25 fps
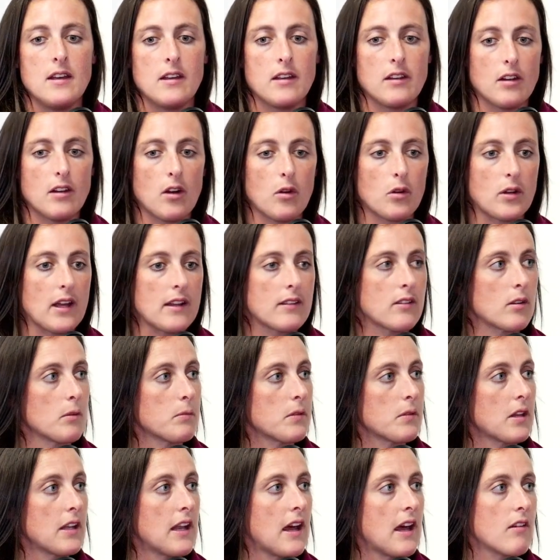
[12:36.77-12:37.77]
you know, get
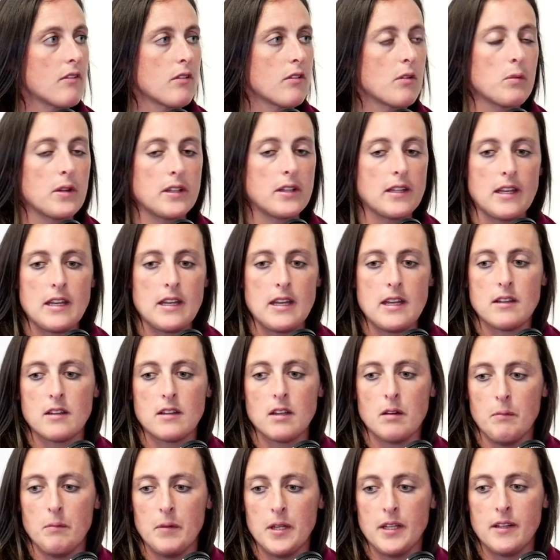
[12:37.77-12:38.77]
something out of it when they need
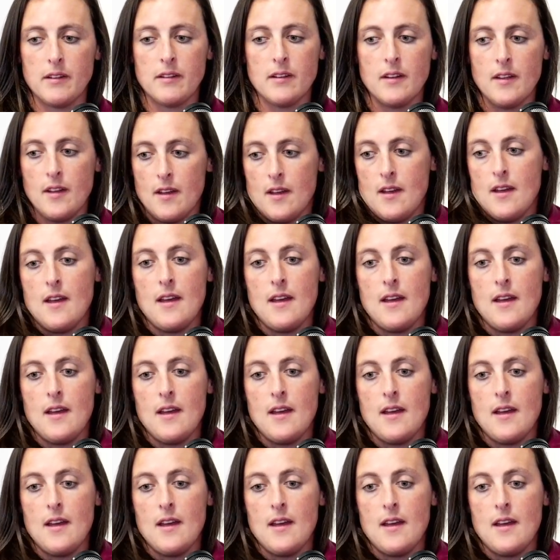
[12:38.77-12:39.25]
them, and